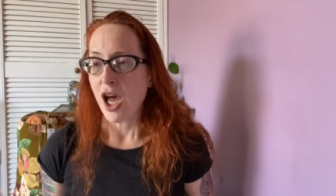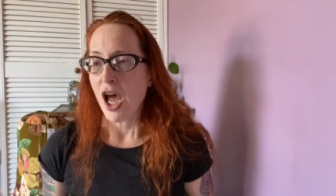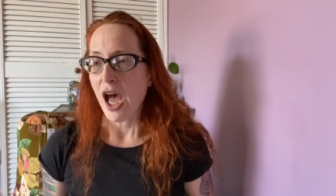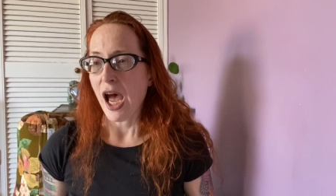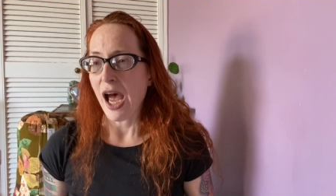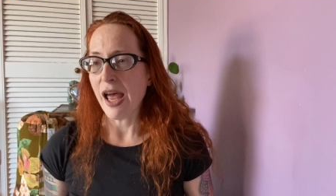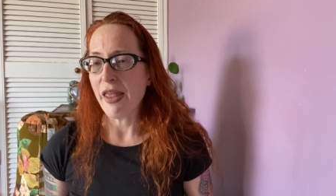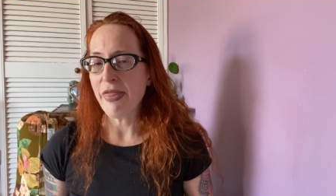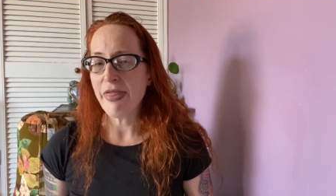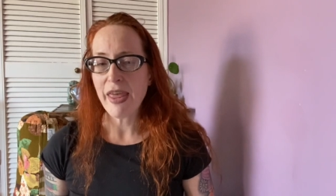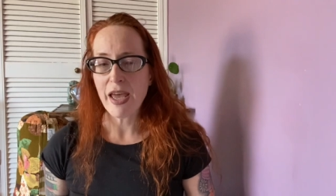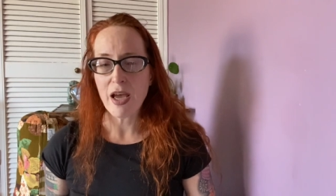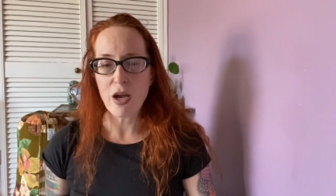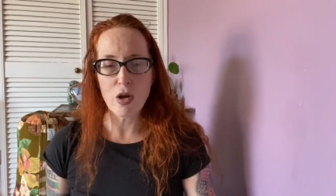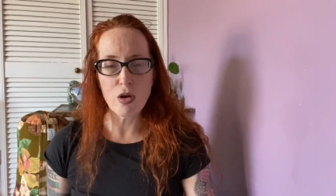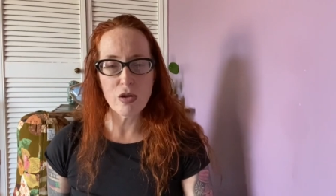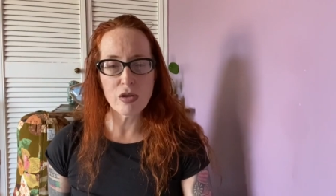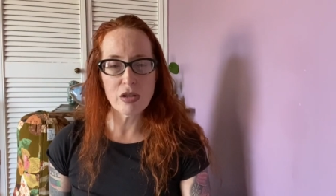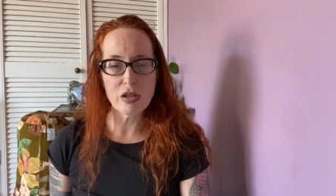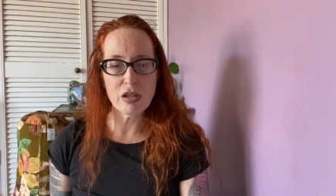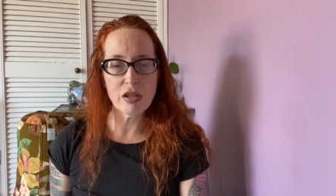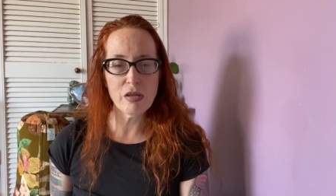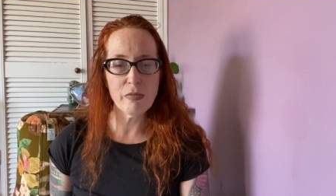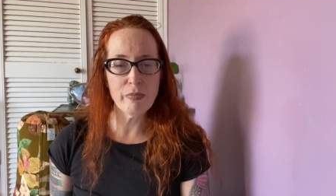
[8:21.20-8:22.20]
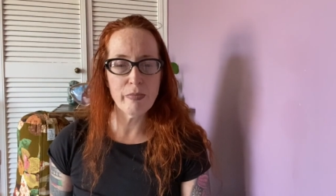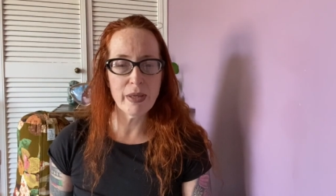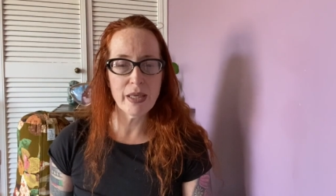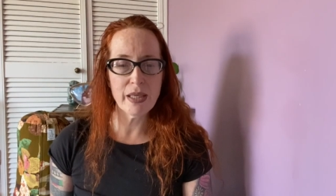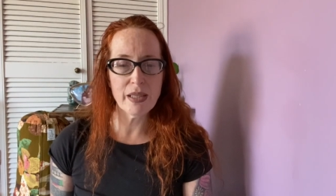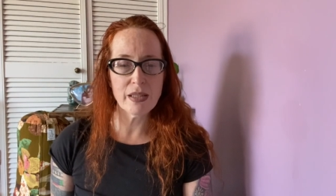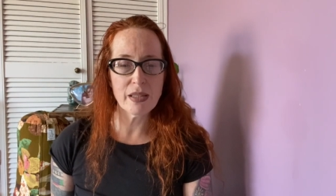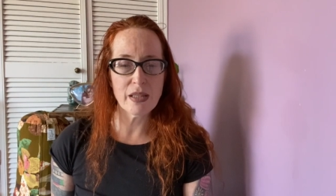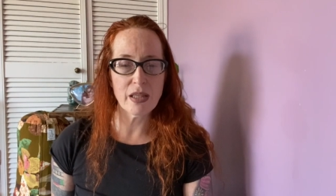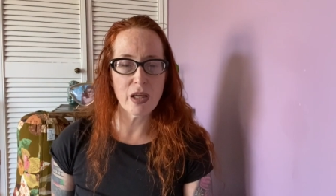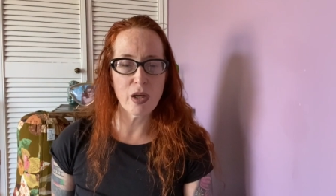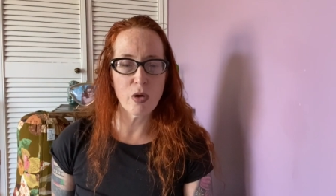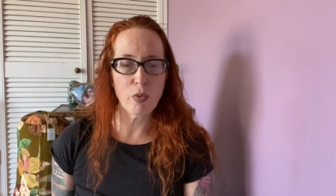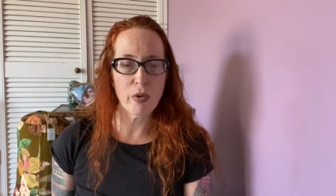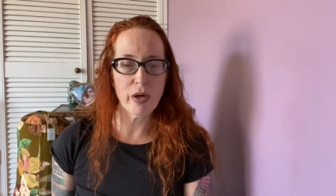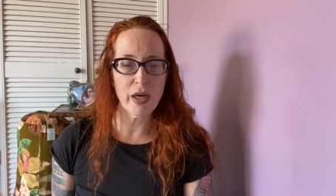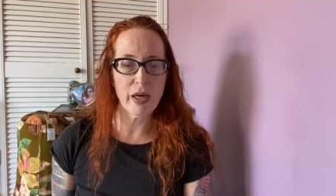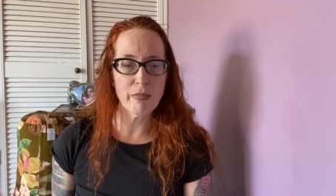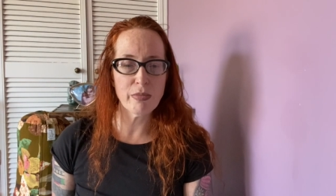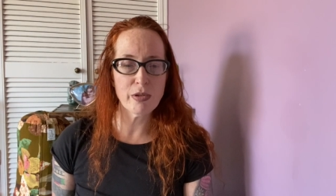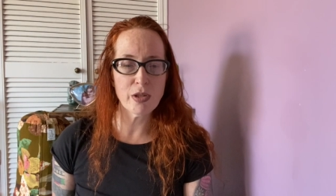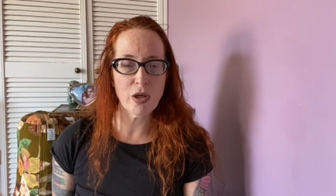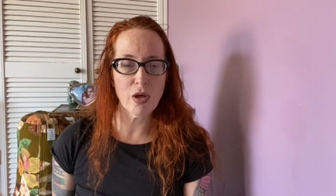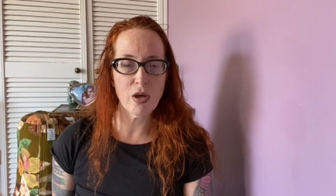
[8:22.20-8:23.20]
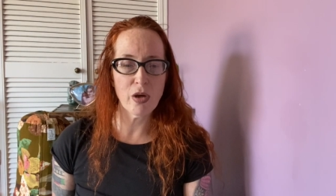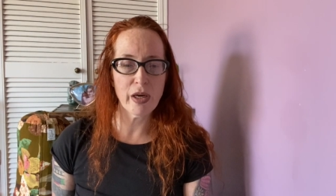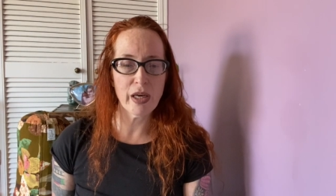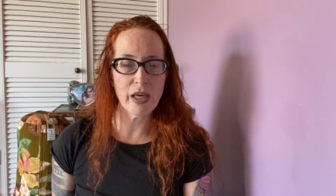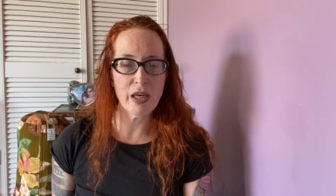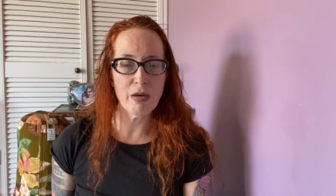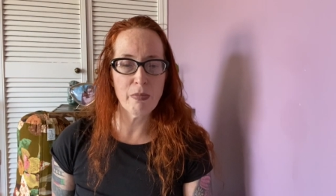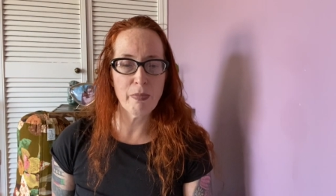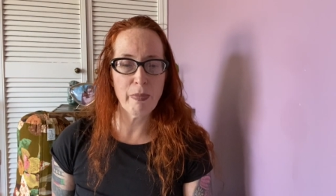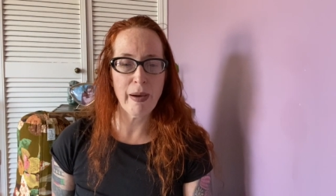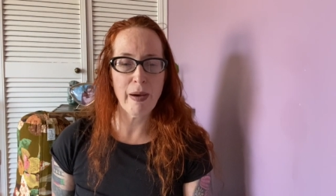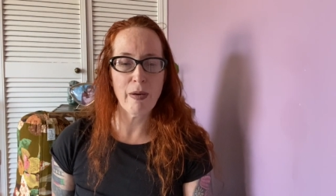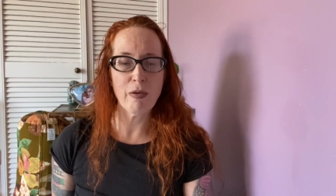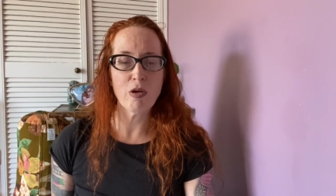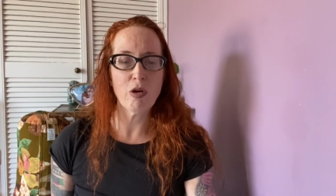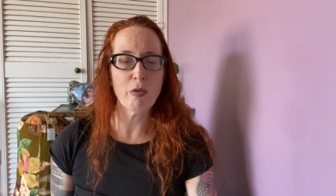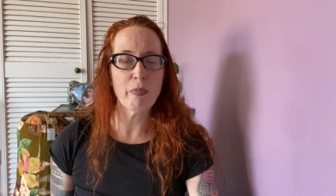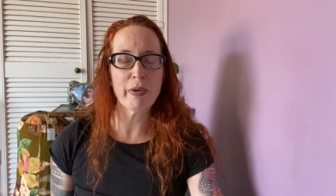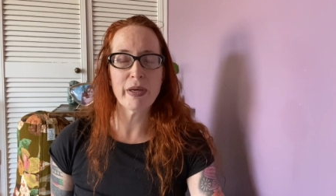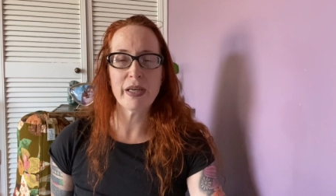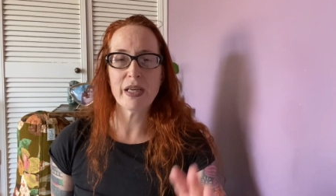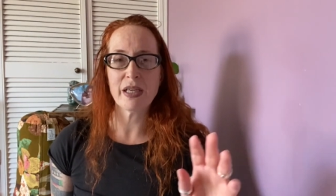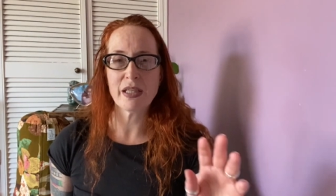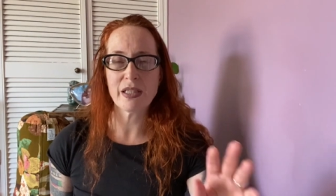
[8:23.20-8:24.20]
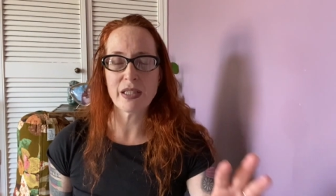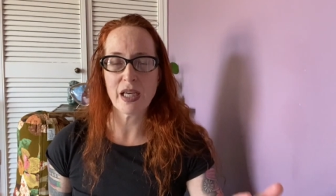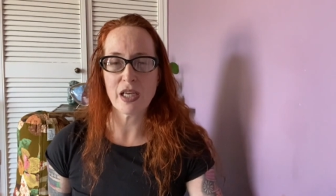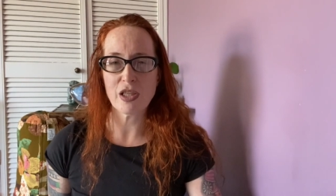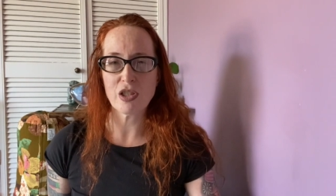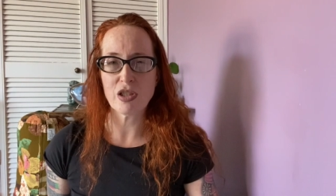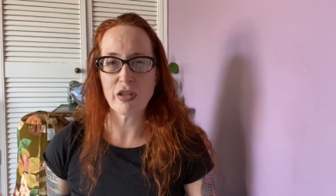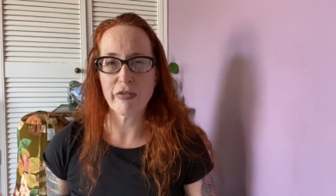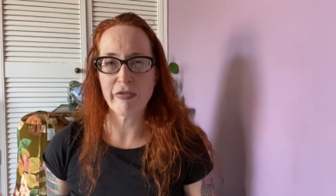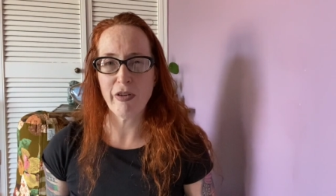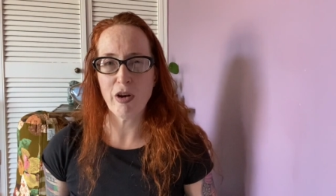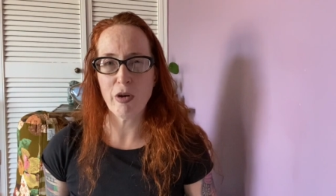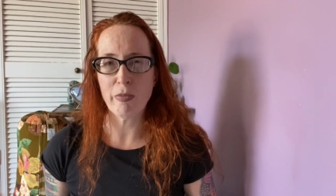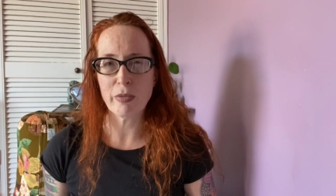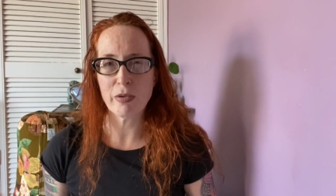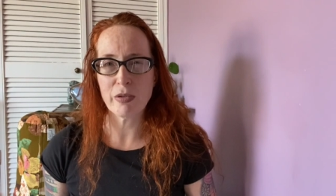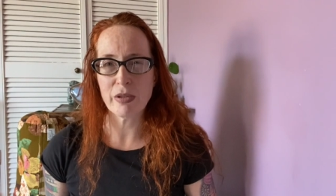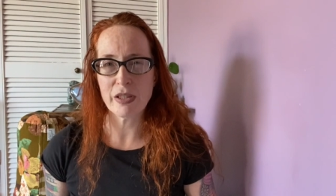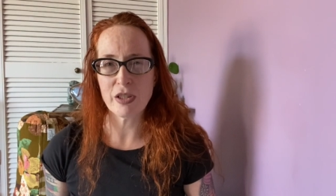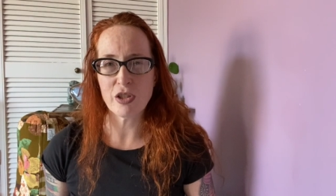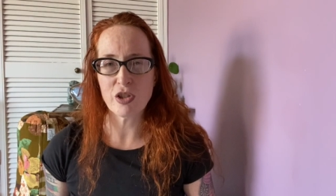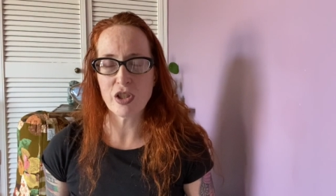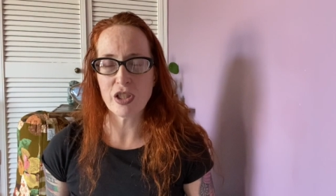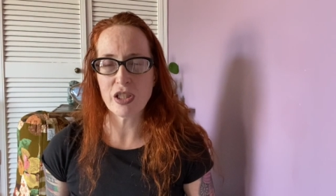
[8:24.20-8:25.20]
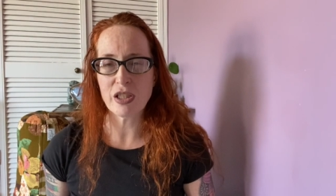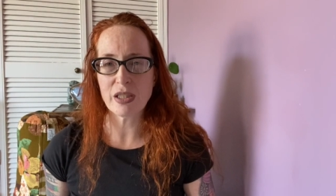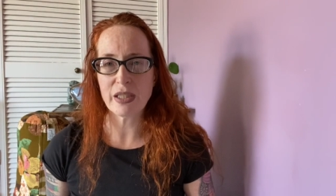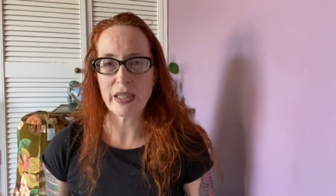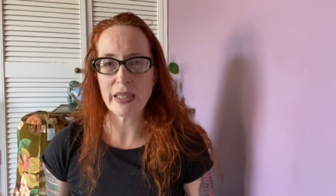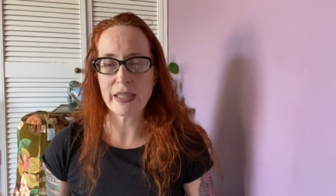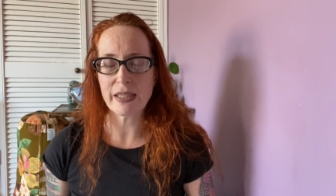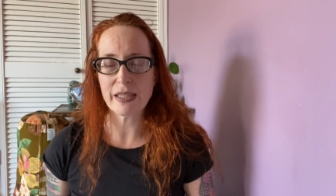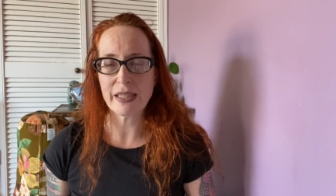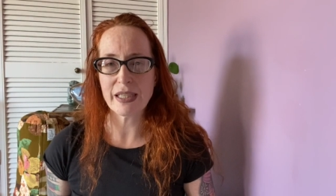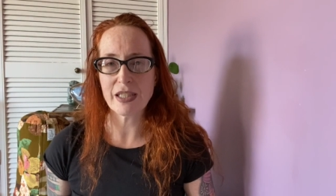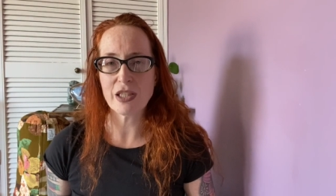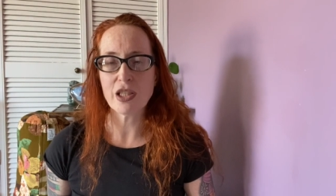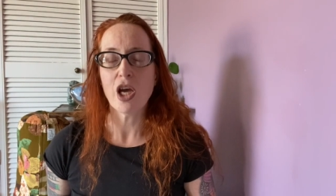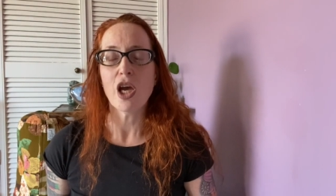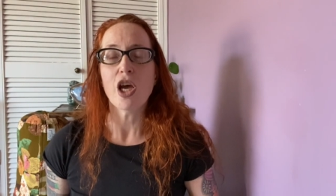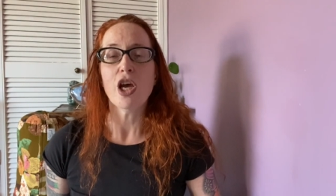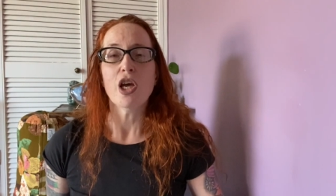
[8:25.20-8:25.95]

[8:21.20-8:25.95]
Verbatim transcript: And that also means that when I'm talking about not being attached to formal logistics is